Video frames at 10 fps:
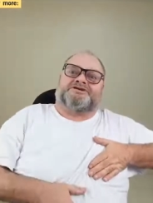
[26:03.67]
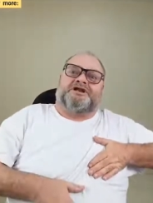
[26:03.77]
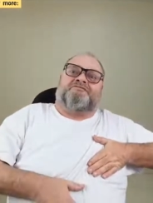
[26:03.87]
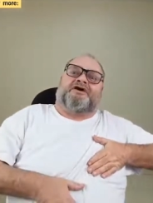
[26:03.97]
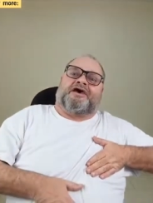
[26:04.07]

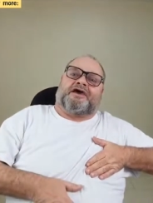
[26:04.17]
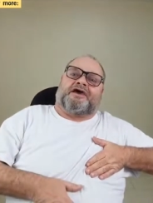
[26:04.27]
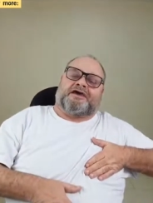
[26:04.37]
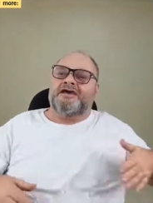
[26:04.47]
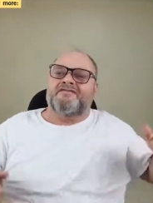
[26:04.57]
Sinovac.
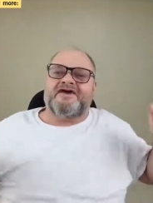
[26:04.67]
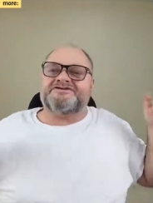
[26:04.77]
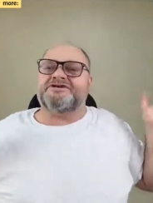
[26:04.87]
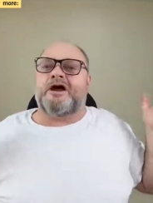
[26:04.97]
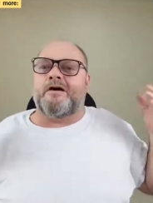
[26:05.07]

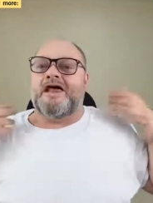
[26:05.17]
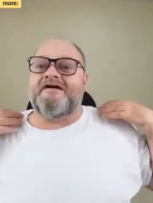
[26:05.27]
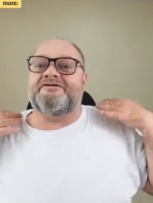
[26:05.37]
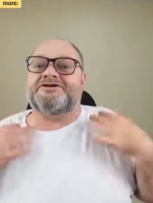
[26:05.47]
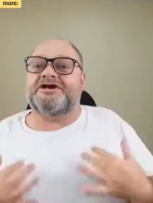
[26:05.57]
They should all
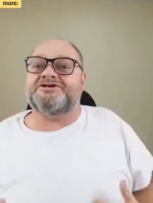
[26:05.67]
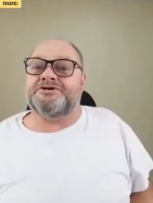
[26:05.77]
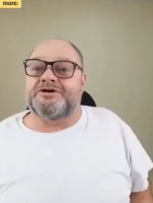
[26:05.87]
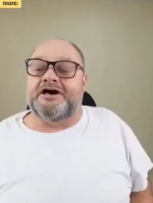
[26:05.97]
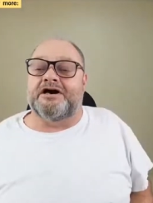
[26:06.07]
have a
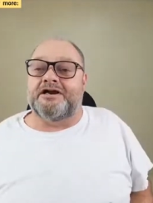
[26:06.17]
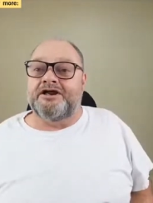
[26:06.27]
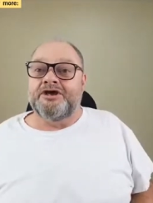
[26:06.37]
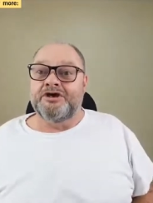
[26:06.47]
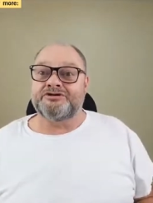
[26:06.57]
t-shirt
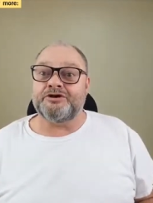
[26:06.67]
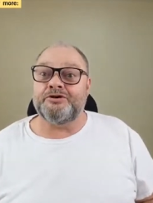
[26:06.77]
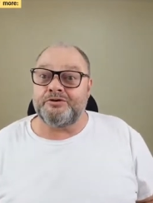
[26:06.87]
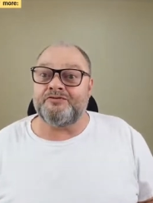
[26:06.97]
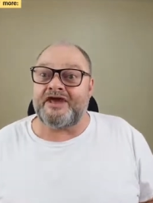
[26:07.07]
on
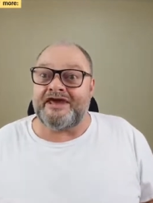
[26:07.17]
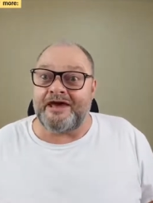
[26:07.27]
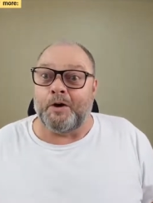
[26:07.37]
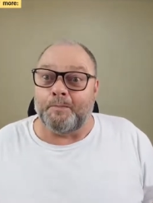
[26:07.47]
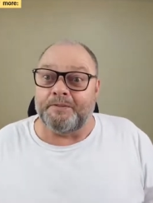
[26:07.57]
to who they
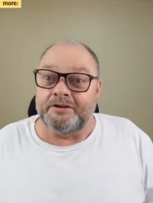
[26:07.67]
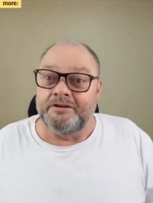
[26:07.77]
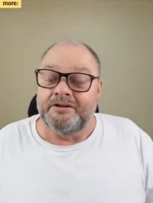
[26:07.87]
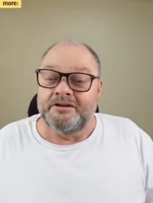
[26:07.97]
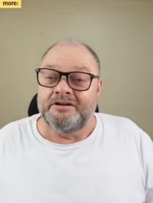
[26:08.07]
help,
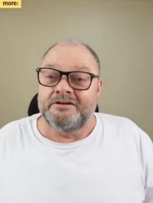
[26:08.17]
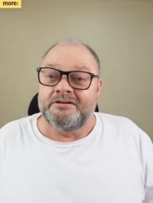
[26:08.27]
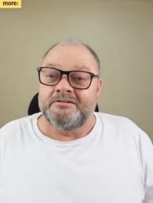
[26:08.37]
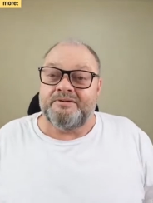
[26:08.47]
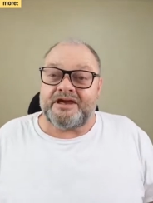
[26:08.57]

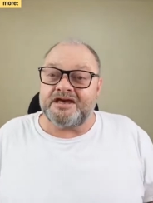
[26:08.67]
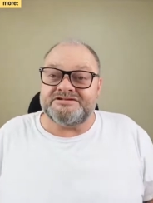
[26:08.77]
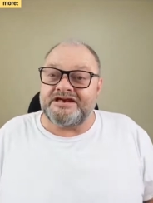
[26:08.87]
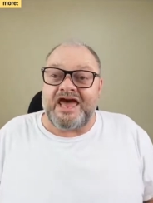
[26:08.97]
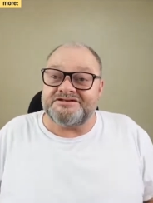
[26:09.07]
because
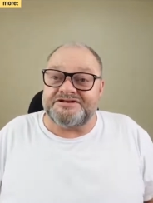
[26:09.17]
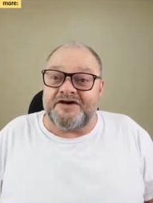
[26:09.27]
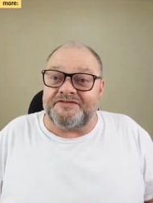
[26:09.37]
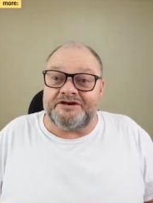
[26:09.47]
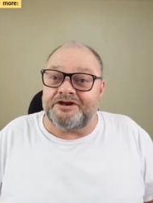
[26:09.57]
it has
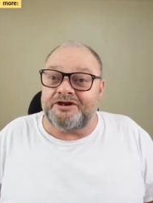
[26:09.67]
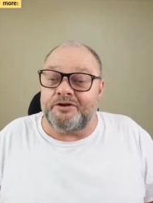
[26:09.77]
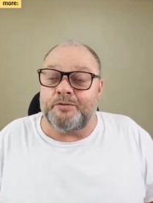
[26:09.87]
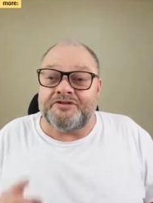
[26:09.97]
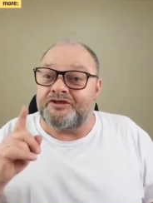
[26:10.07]
nothing to do
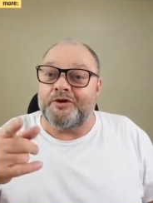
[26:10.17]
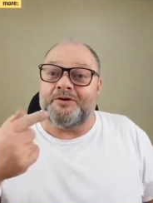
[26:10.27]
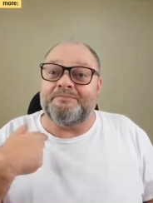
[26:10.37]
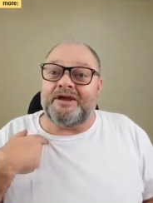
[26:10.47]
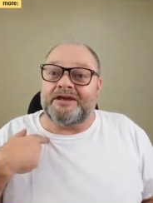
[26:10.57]
with you
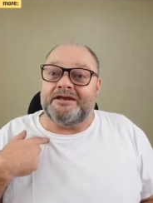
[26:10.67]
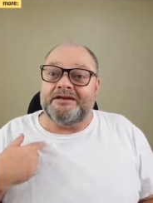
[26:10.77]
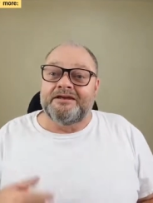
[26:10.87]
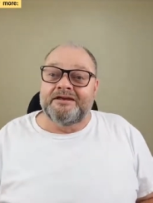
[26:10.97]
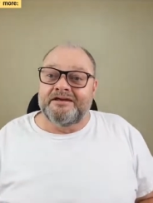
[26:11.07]
and
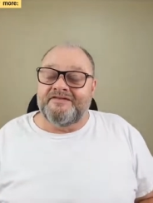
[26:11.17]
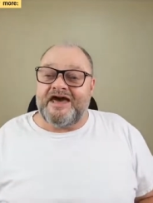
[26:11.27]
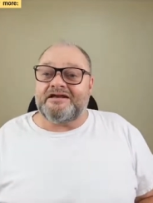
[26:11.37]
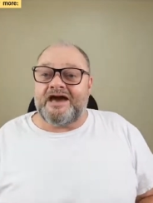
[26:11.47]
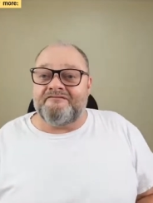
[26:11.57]
me.
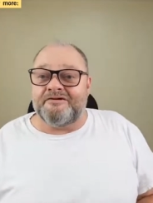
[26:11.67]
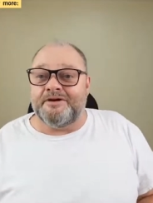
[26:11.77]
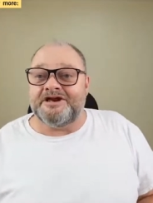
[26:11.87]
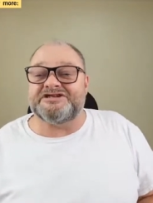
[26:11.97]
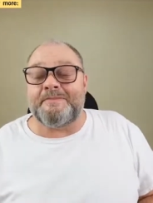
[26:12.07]
That
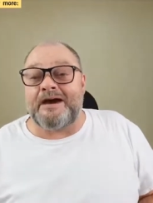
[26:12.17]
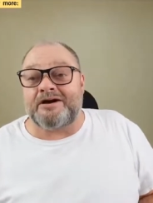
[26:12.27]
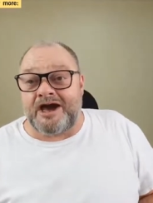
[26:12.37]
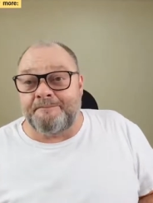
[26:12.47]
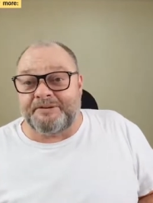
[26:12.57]
government is about
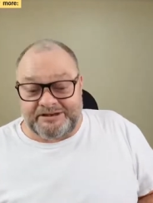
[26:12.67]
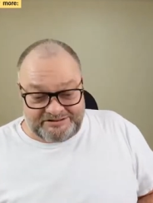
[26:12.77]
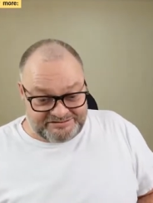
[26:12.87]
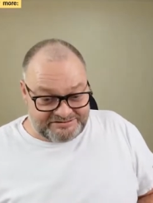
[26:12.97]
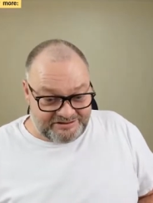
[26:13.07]

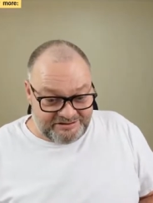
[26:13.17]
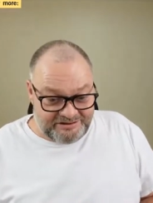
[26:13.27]
companies.